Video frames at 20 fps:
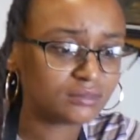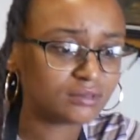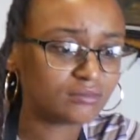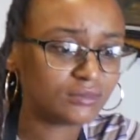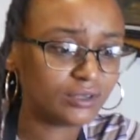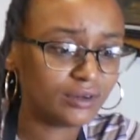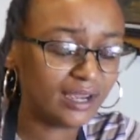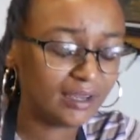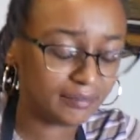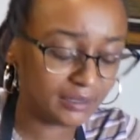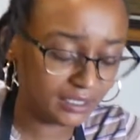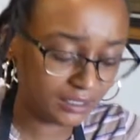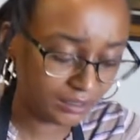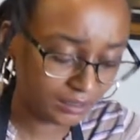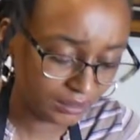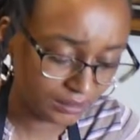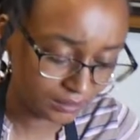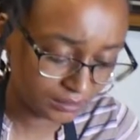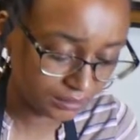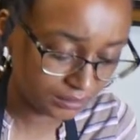crabby,
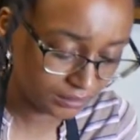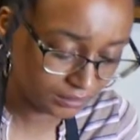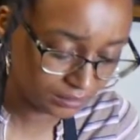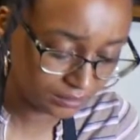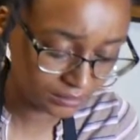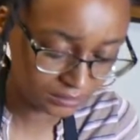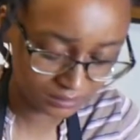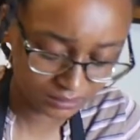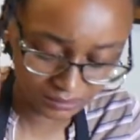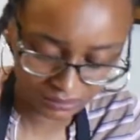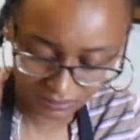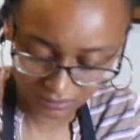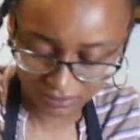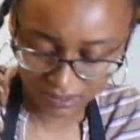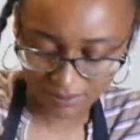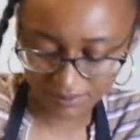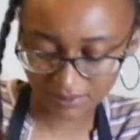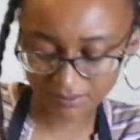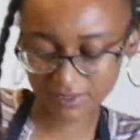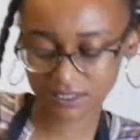yeah.
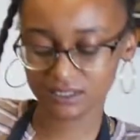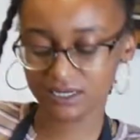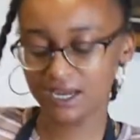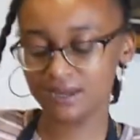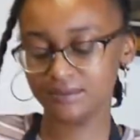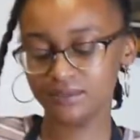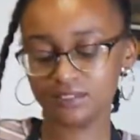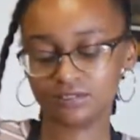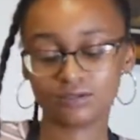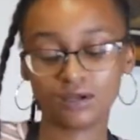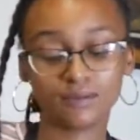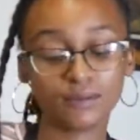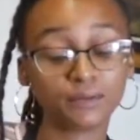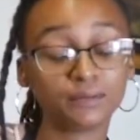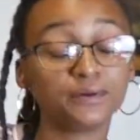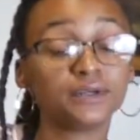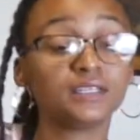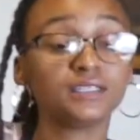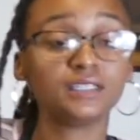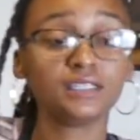Krabby McDaddy. So I'm gonna
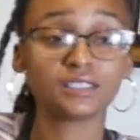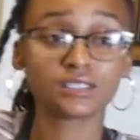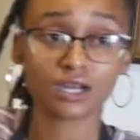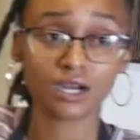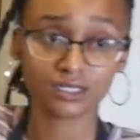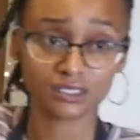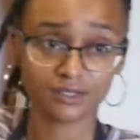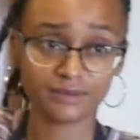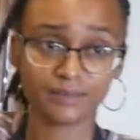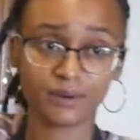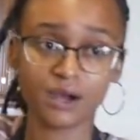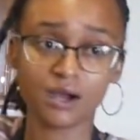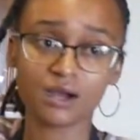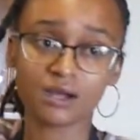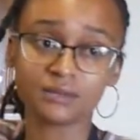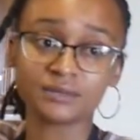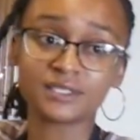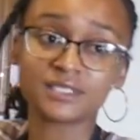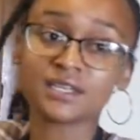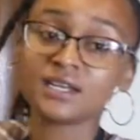put these hearts of
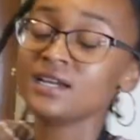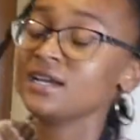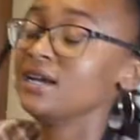palms